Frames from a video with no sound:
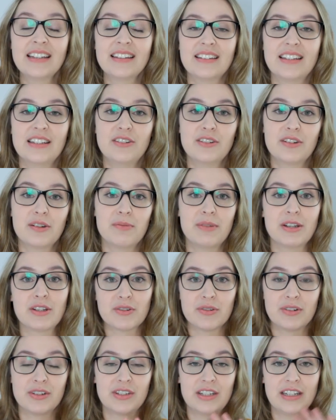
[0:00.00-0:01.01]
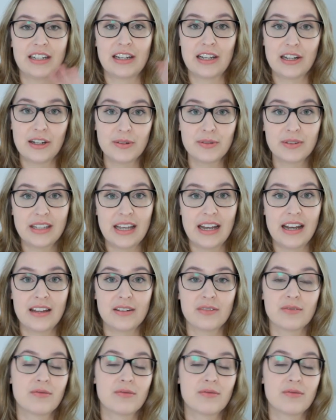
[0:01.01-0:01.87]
then you can make sure to include that,